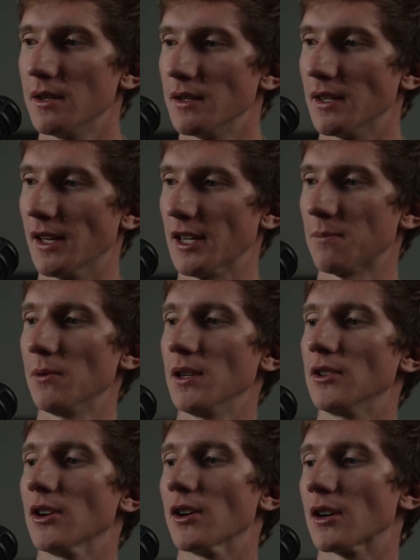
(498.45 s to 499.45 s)
Yeah, it's pretty
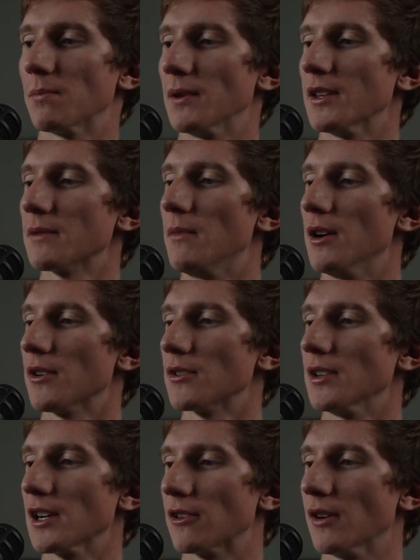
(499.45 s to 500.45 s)
dark, but this monitor's
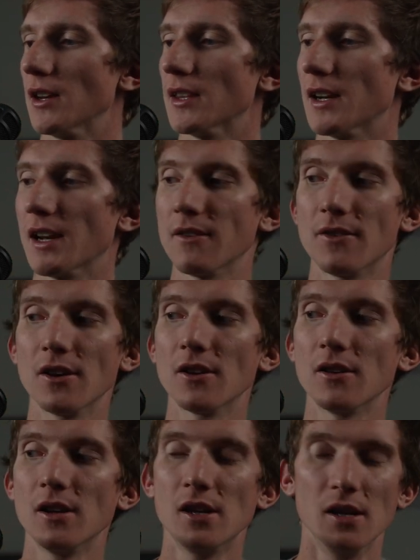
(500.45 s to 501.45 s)
not great that I have
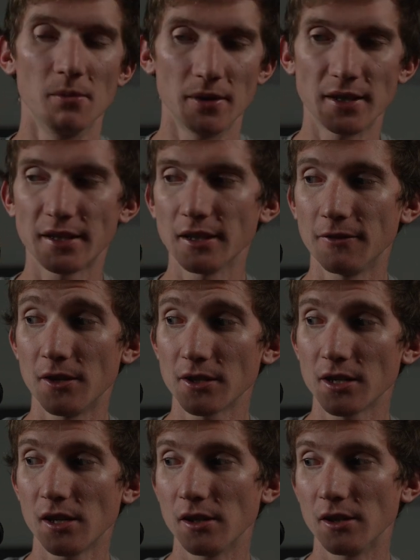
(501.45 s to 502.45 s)
here, but it does have false
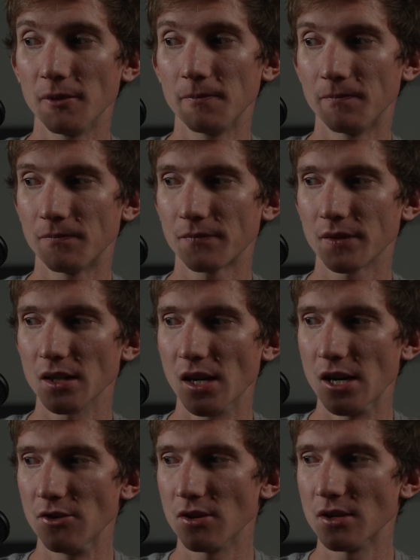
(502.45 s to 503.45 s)
color,
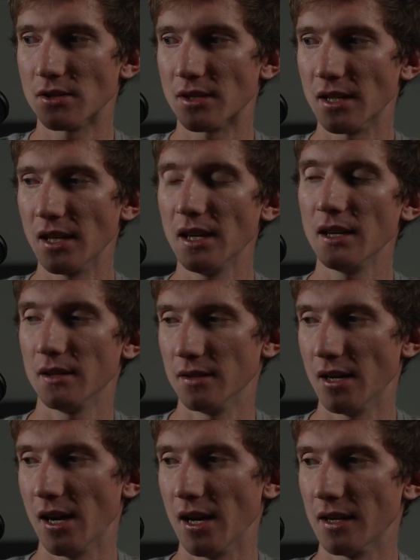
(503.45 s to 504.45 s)
and you can see
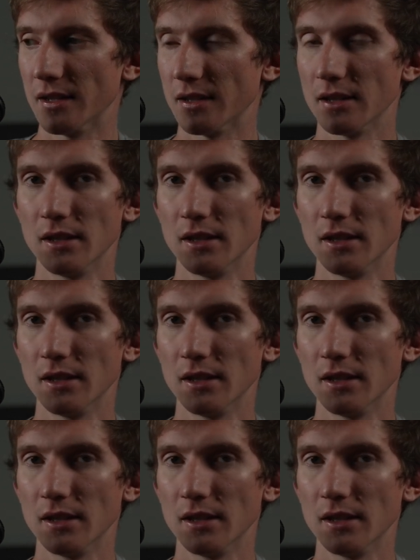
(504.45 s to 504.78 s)
that.